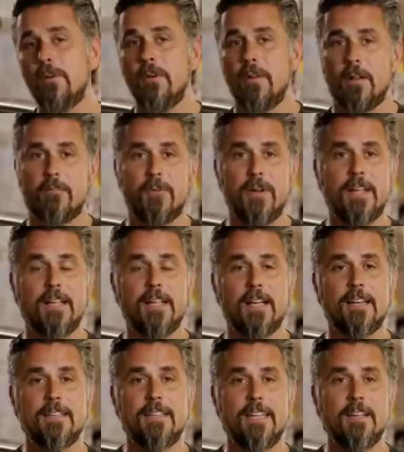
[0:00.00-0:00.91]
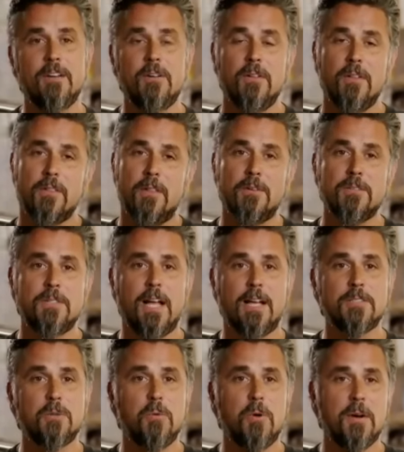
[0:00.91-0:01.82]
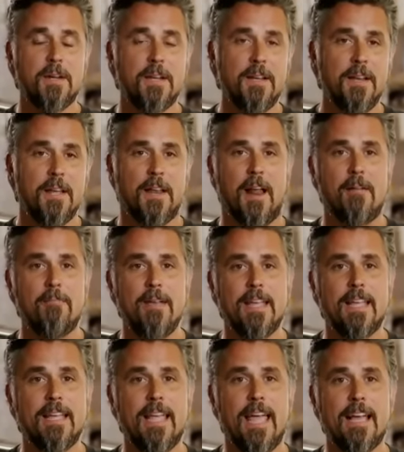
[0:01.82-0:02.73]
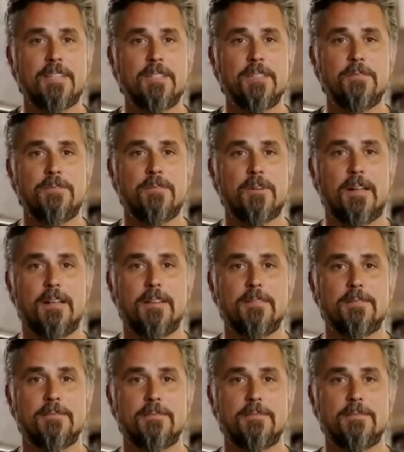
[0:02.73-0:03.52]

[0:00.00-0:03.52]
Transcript: If we can cut a deal, those guys are working, and I'm making cash in the front.